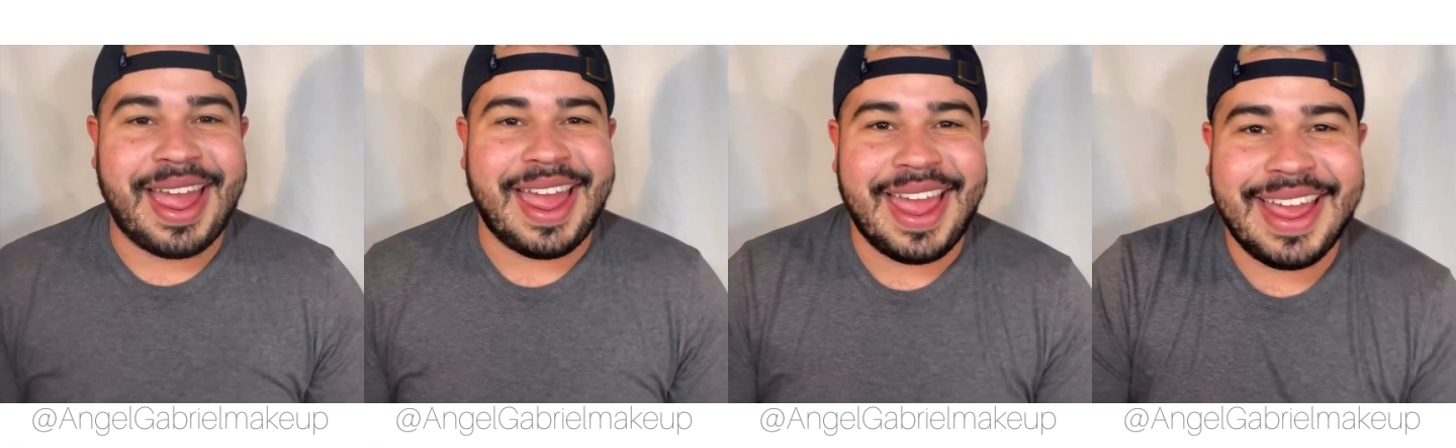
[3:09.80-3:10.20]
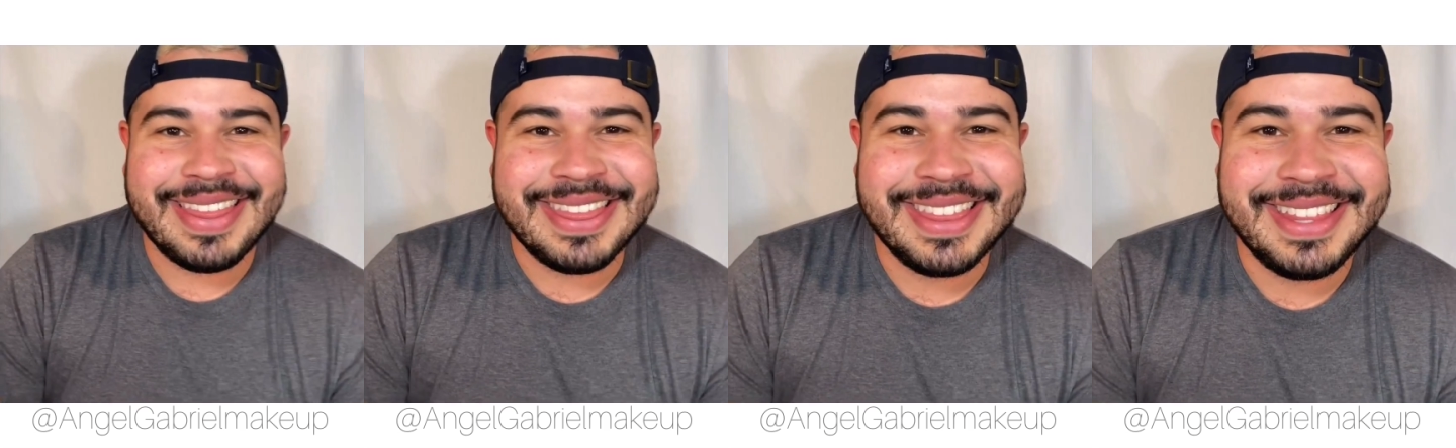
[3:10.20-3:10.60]

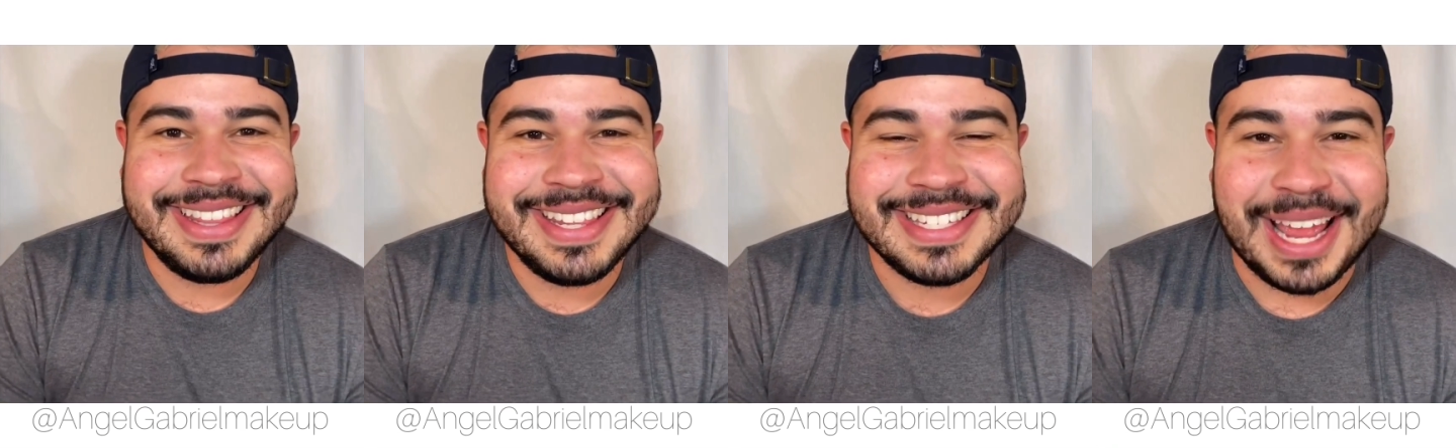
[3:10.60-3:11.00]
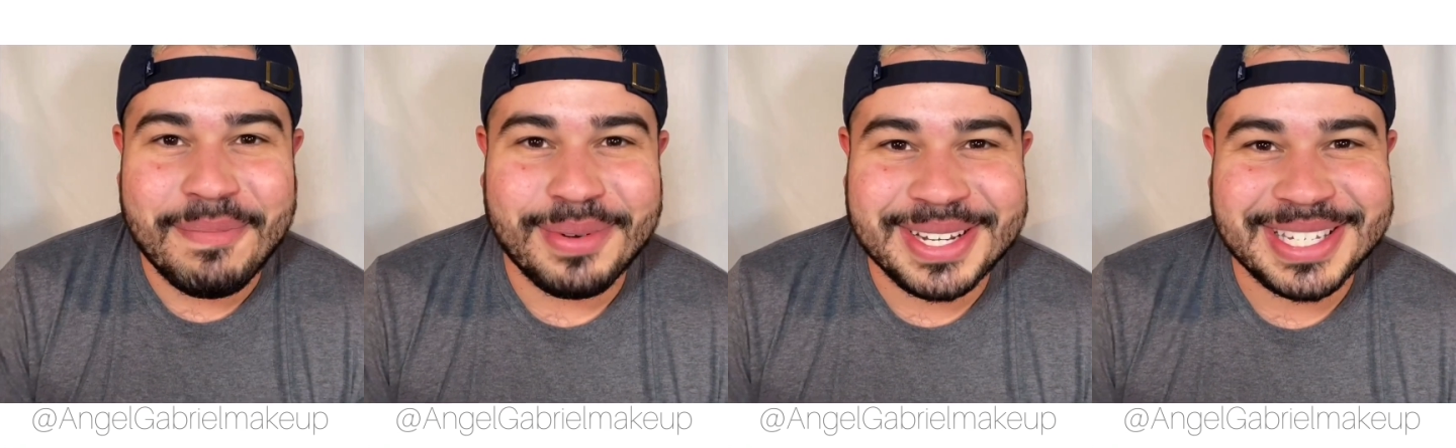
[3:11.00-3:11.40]
And the
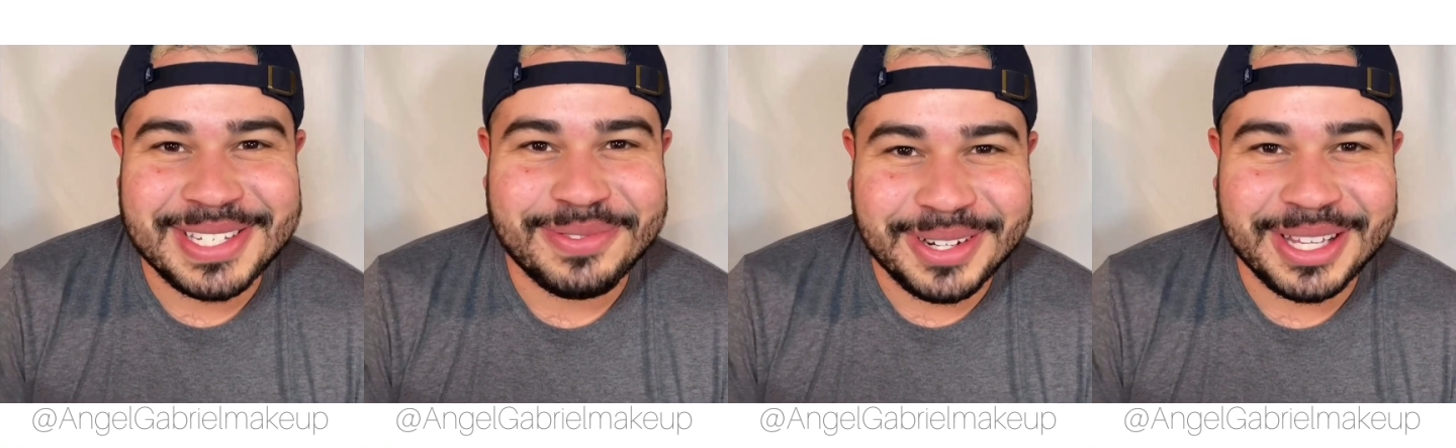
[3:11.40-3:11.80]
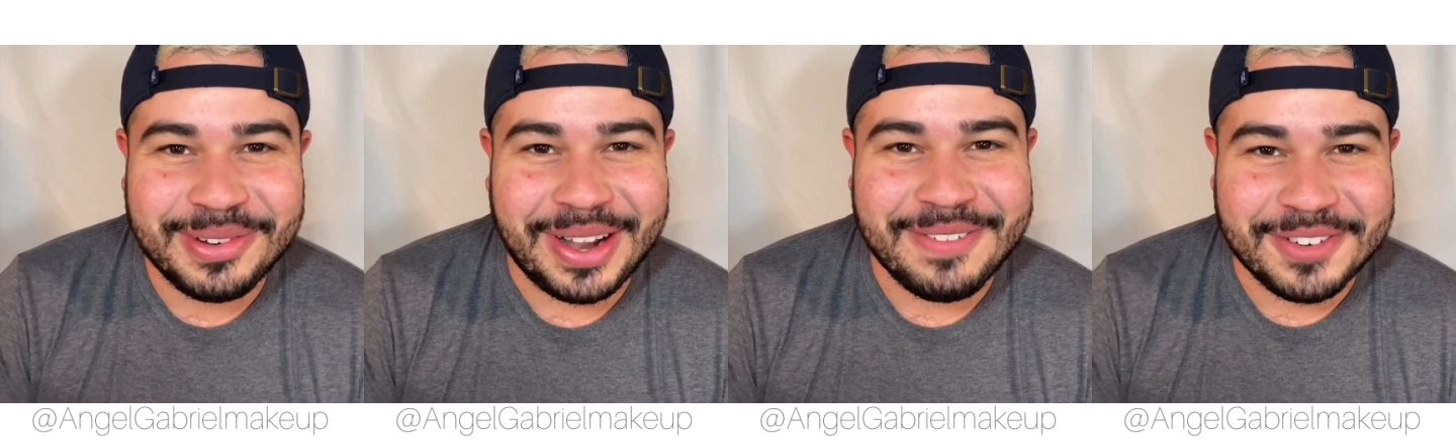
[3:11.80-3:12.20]
cypress is really
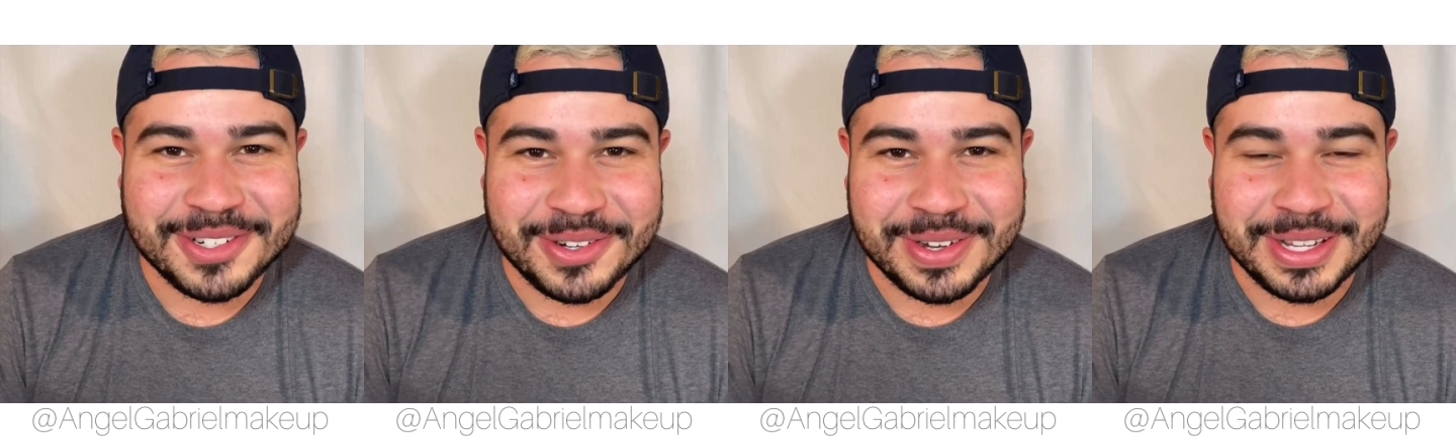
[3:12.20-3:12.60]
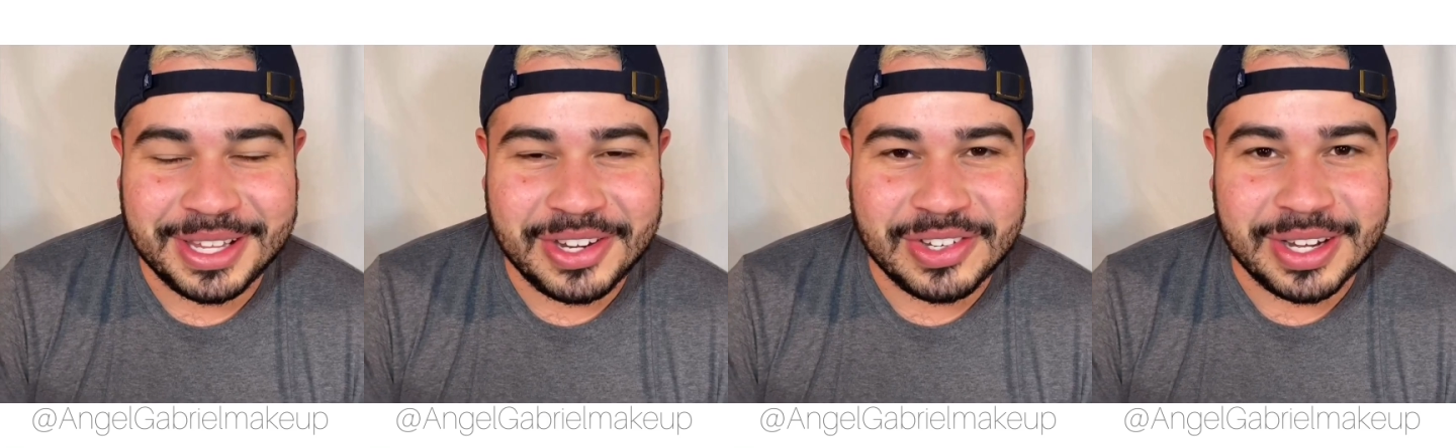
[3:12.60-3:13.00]
great for
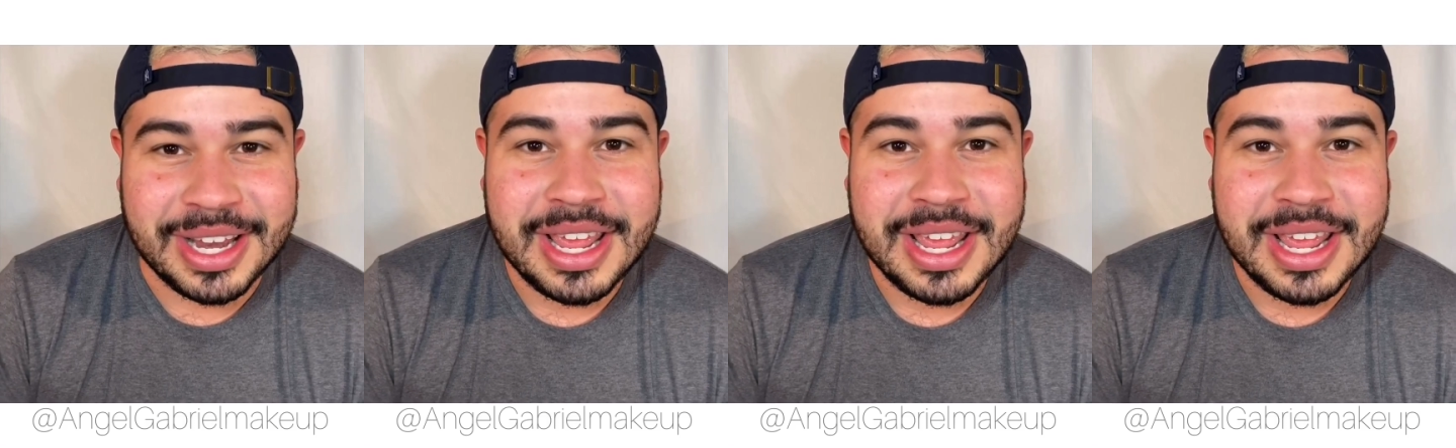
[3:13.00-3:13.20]
circulation,